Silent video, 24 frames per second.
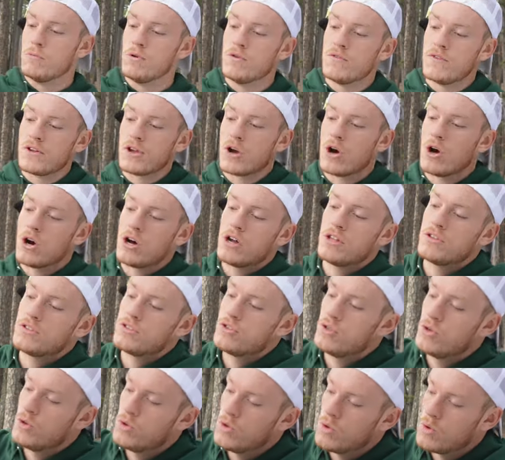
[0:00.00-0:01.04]
Moving on
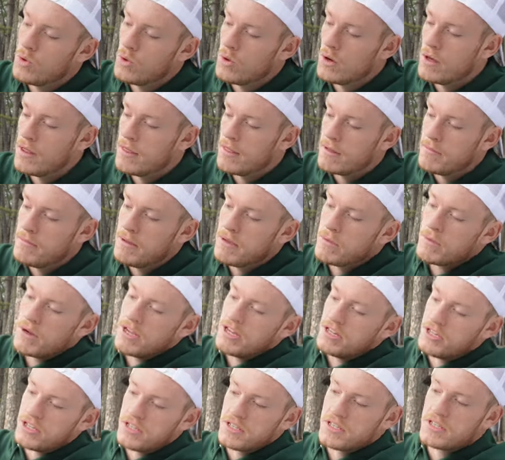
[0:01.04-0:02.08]
to the
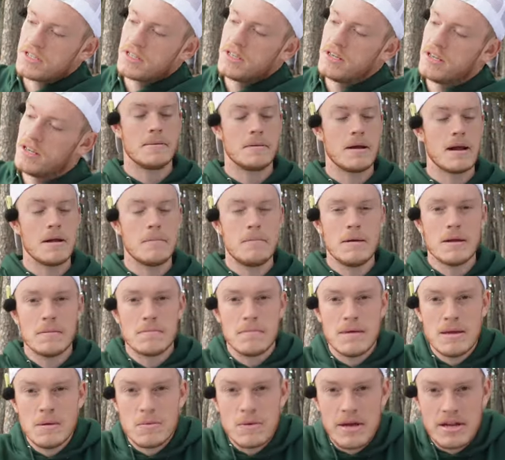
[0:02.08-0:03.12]
mid-ranges. I'm not a big
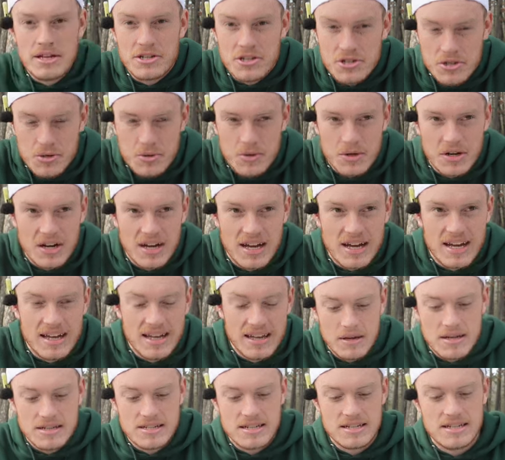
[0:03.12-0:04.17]
mid-range thrower guy
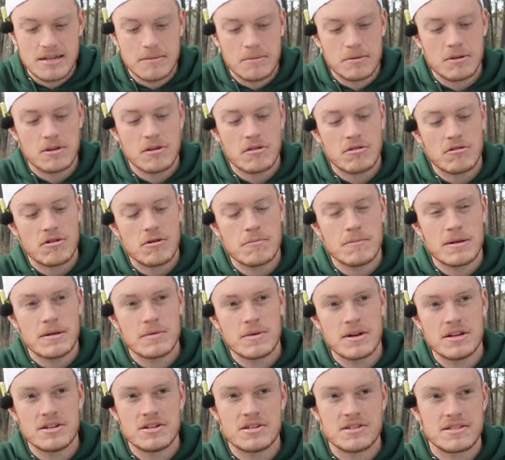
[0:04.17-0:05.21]
because I typically throw
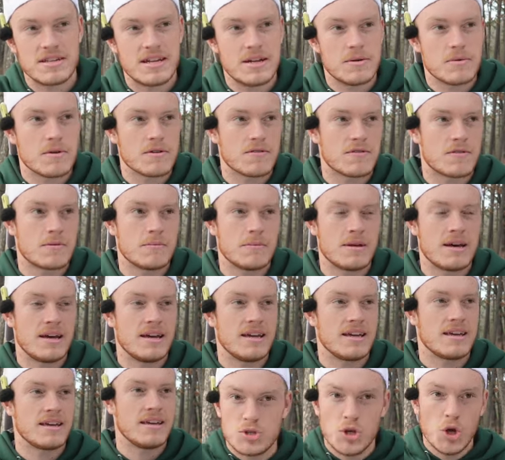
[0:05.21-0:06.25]
mid-ranges anywhere from
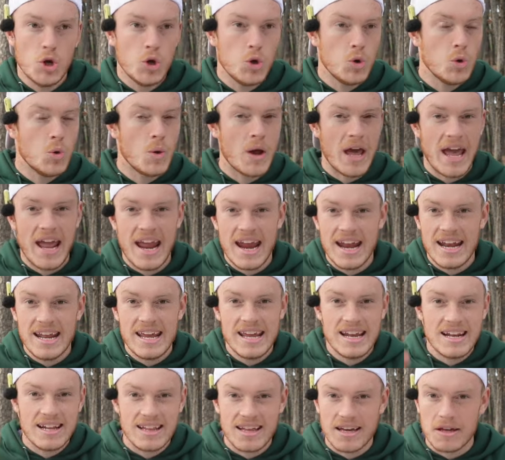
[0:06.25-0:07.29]
like
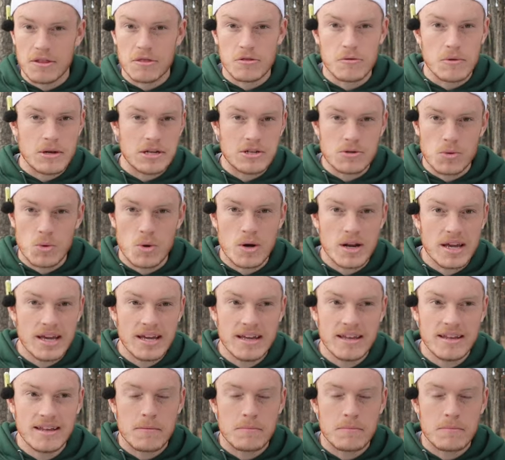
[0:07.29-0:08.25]
280 to like 320.